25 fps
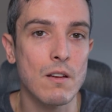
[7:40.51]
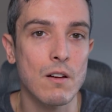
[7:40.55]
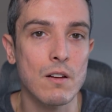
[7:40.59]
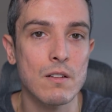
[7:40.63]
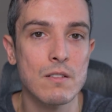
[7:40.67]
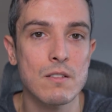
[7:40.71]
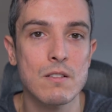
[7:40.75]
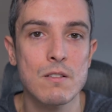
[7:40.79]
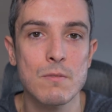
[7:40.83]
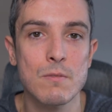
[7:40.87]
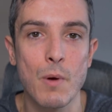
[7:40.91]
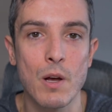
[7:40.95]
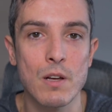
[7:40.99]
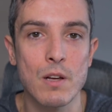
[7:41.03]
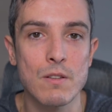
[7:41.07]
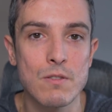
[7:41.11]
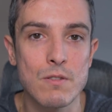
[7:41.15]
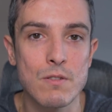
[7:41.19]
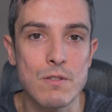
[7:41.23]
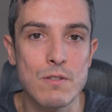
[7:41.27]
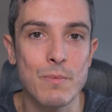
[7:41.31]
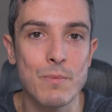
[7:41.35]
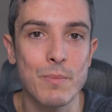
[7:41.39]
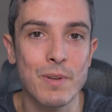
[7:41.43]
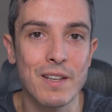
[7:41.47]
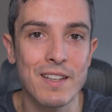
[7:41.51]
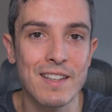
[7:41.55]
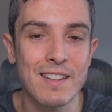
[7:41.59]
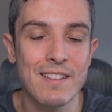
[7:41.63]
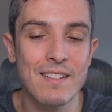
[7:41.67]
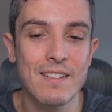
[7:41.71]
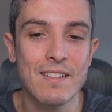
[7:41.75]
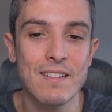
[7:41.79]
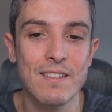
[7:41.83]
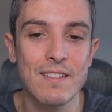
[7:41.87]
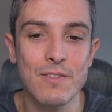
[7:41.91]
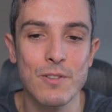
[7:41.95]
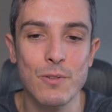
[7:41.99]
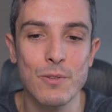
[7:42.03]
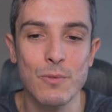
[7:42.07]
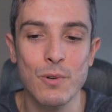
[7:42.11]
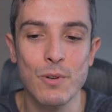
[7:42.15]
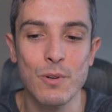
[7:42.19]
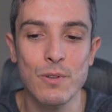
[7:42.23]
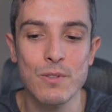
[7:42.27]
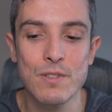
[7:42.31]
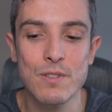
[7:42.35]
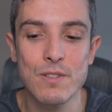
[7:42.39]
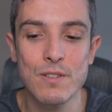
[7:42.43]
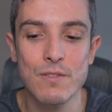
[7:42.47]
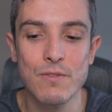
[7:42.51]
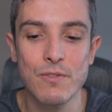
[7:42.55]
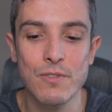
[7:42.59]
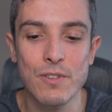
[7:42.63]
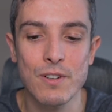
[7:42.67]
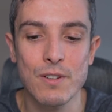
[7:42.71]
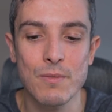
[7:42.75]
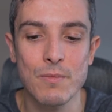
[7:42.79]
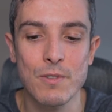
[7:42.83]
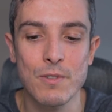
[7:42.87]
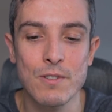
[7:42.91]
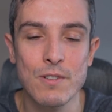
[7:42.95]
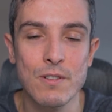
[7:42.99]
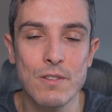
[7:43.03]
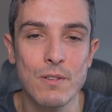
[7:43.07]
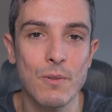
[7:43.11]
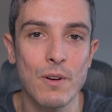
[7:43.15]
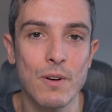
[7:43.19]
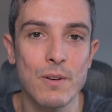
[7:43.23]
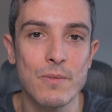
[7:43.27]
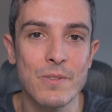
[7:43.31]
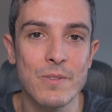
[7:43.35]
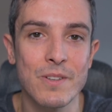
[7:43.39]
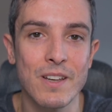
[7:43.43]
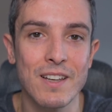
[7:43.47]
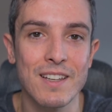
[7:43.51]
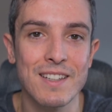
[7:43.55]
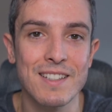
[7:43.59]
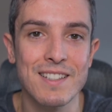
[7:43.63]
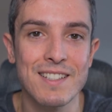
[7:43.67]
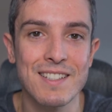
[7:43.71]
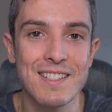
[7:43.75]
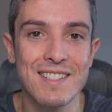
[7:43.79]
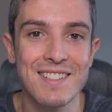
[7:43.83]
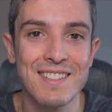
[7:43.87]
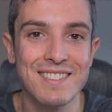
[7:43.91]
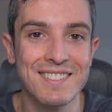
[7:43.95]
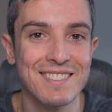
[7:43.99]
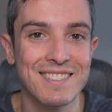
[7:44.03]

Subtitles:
unsponsored opinion of the royalty-free music websites.